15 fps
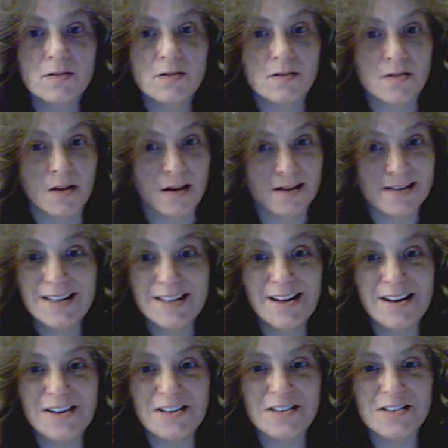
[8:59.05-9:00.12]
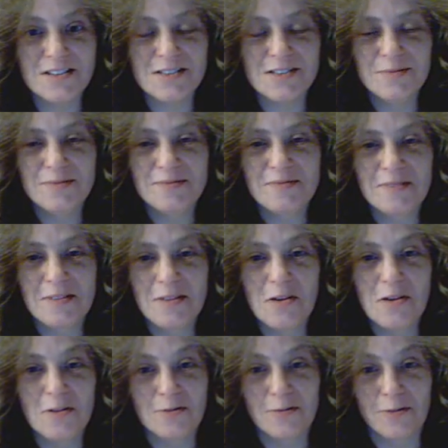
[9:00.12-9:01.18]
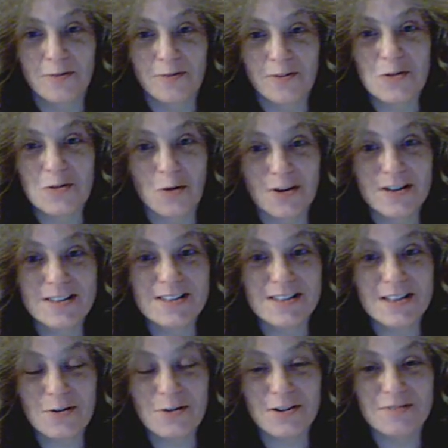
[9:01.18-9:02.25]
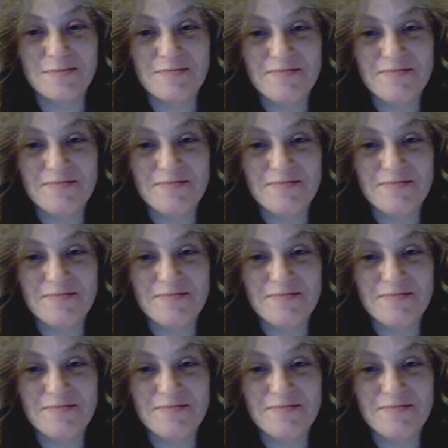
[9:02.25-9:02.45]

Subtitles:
sexy nighties for Victoria's Secret.